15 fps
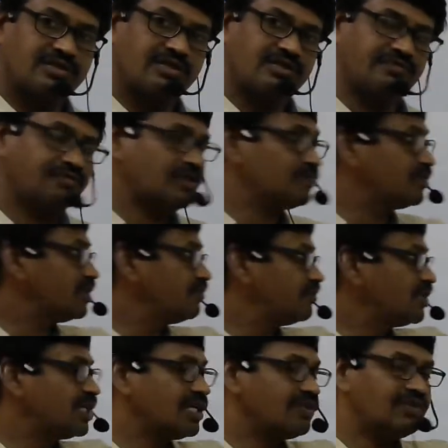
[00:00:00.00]
From
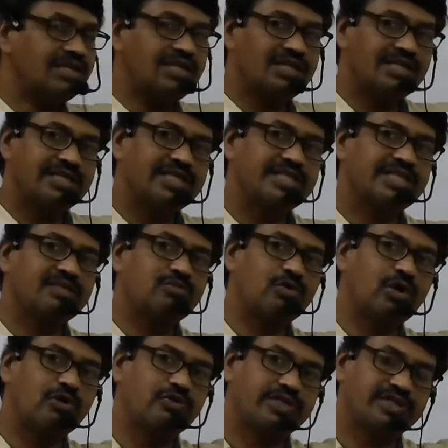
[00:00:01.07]
infinite level, it can move
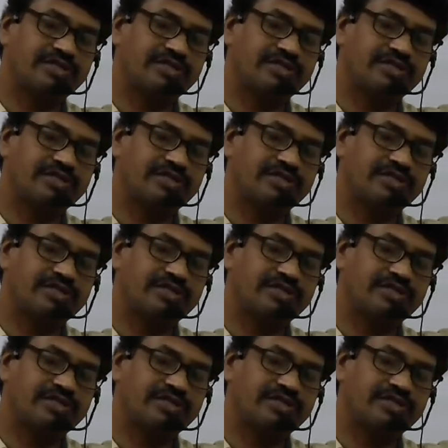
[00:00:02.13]
out.